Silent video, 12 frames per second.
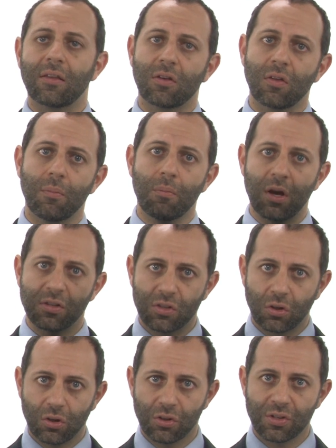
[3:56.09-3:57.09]
to the
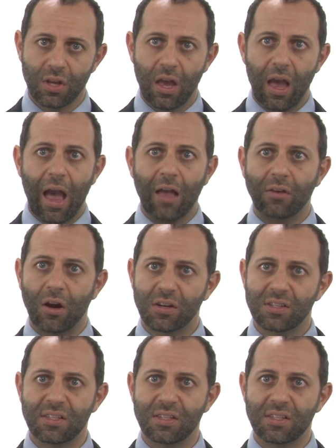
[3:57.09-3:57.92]
muscles, and to our